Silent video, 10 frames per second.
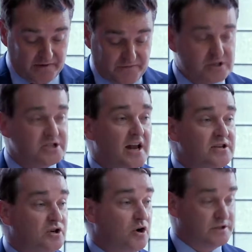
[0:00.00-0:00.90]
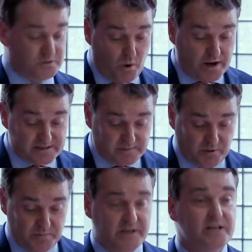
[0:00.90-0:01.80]
The first challenge, of course, is what is the
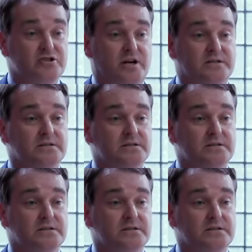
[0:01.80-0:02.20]
public interest?